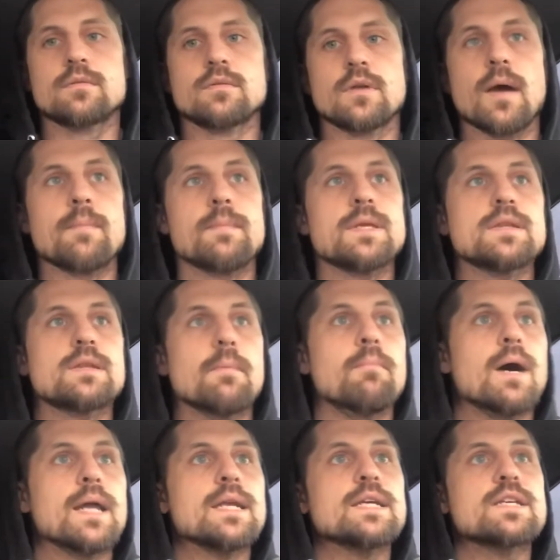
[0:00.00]
I mean, the
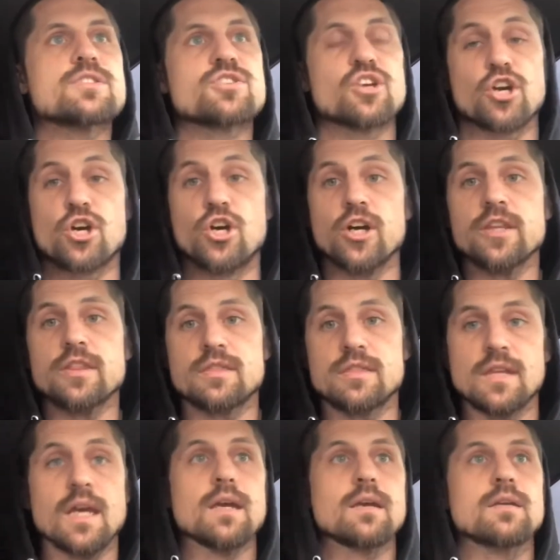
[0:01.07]
money is a good
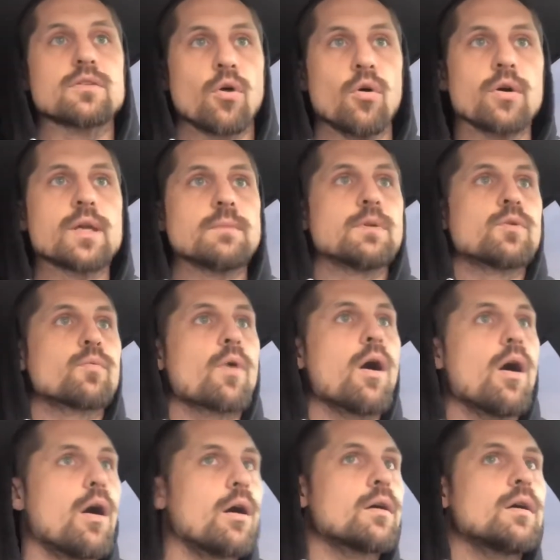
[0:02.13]
thing. Don't get me
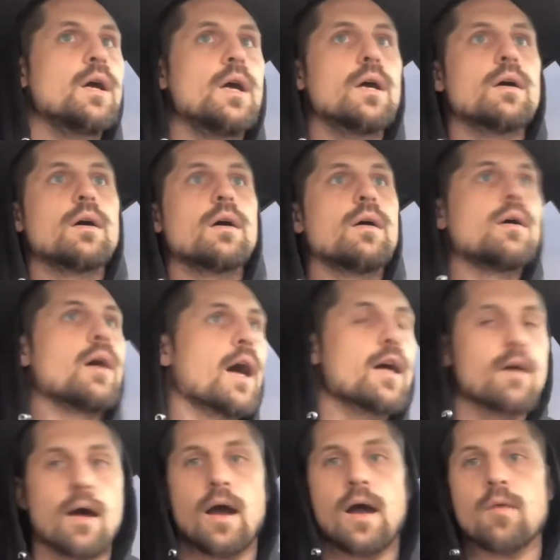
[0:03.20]
wrong.
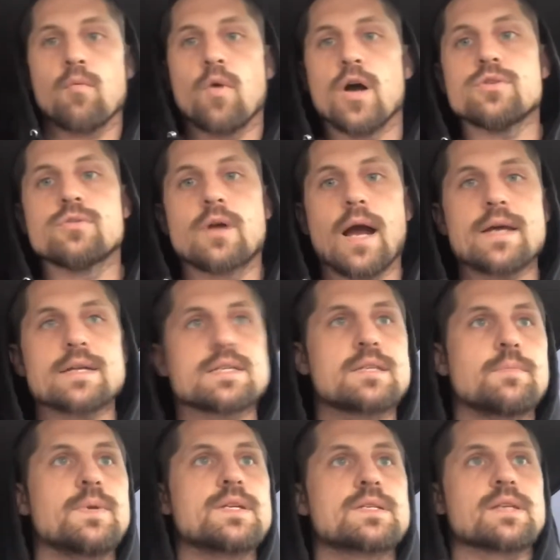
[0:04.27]
I want you guys to
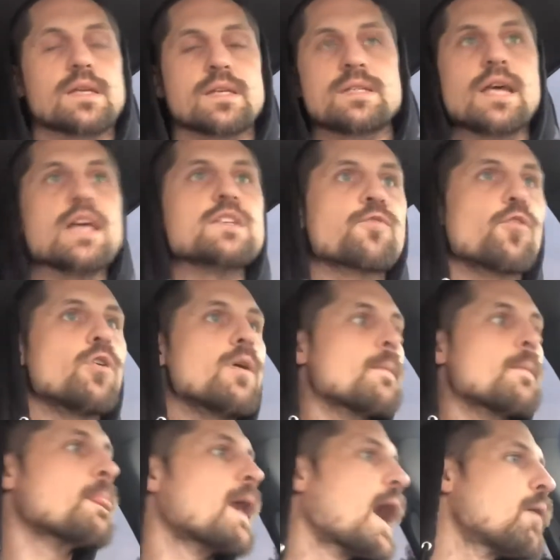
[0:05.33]
be successful.
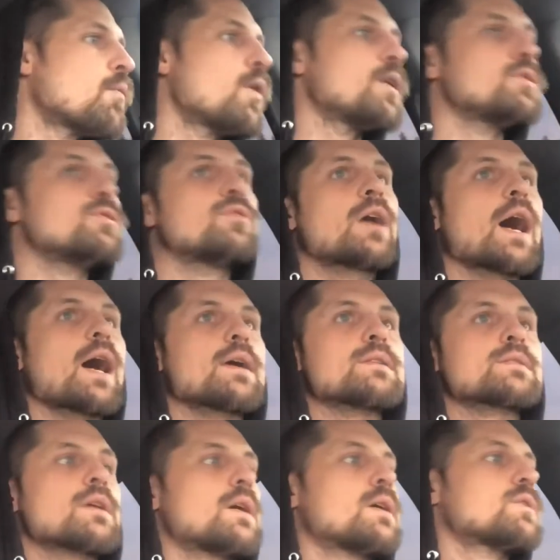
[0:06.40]
I want you
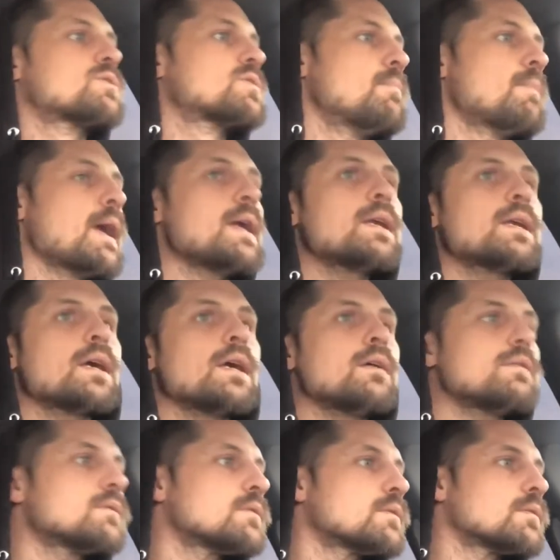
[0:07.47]
guys to make it,
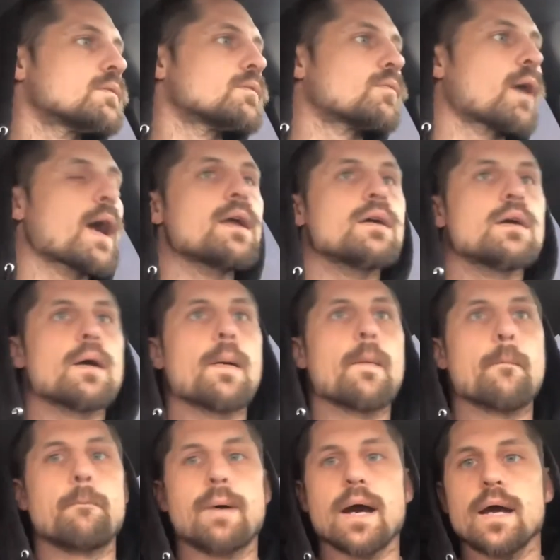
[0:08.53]
right?
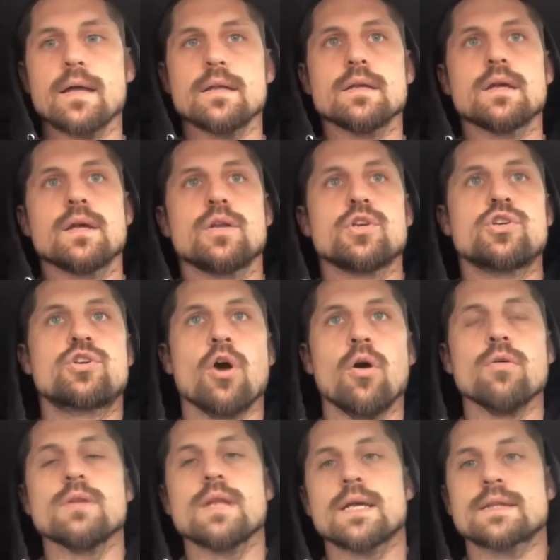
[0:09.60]
But
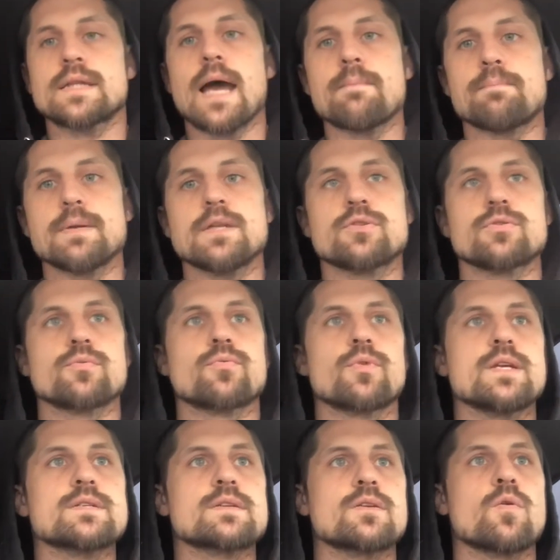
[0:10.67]
don't let that be the
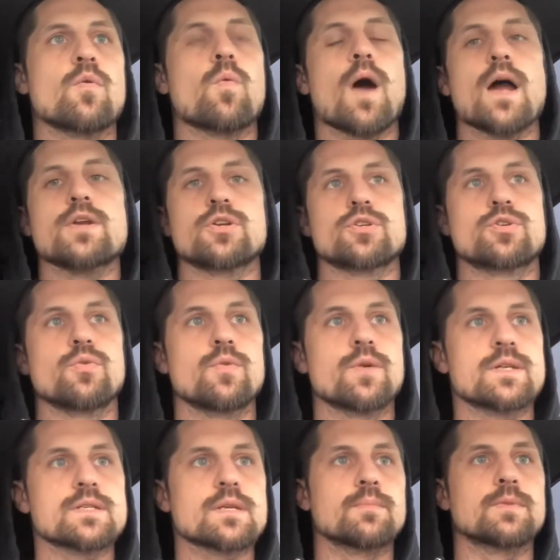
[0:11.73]
reason why you're
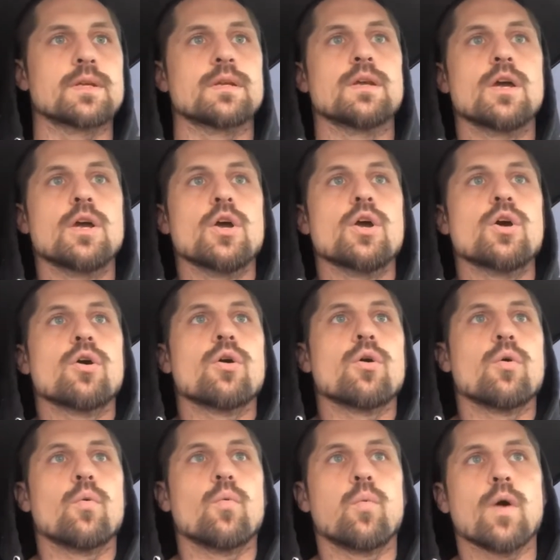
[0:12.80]
doing something.
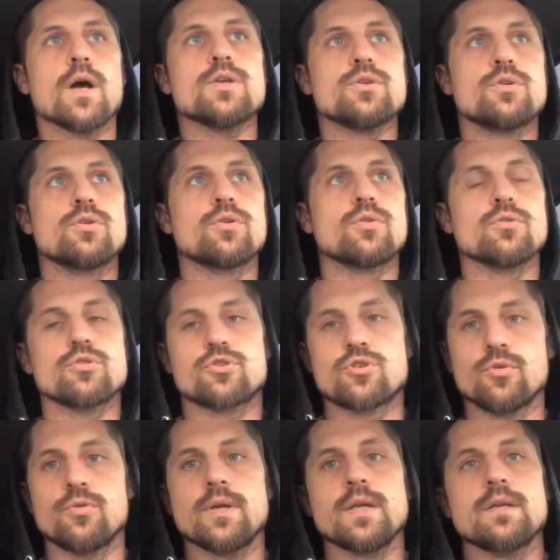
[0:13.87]
What you're
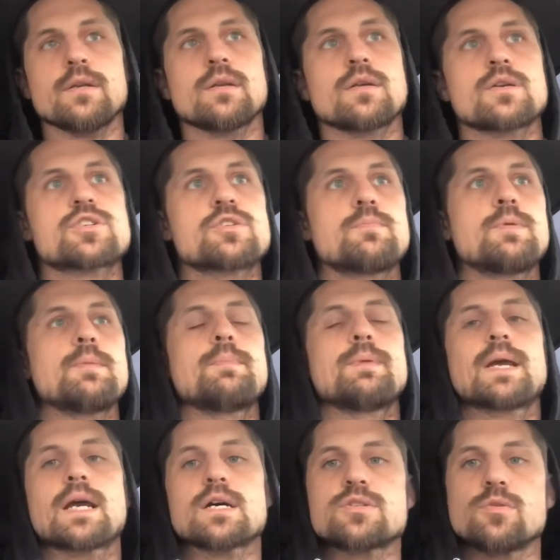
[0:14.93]
doing should be
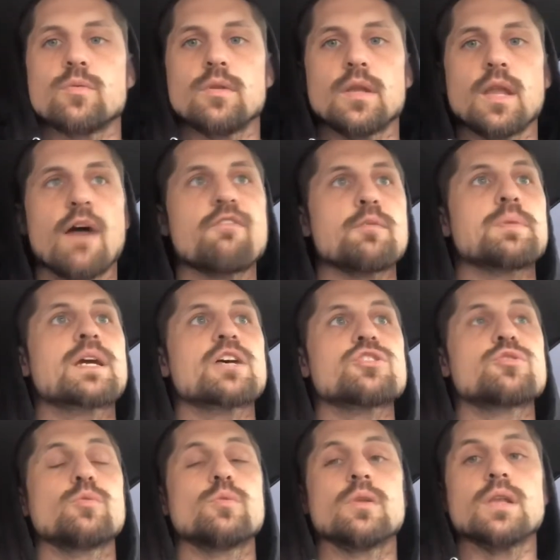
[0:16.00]
because you love it,
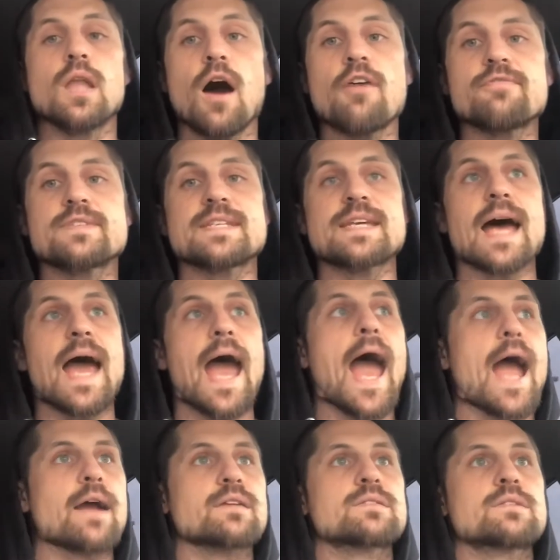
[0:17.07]
because you love to
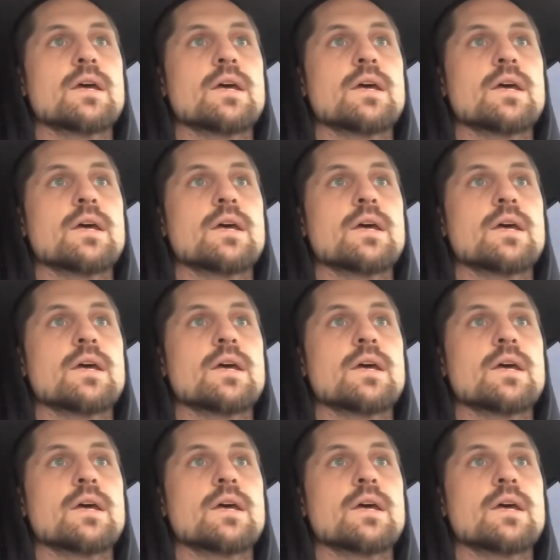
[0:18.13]
act,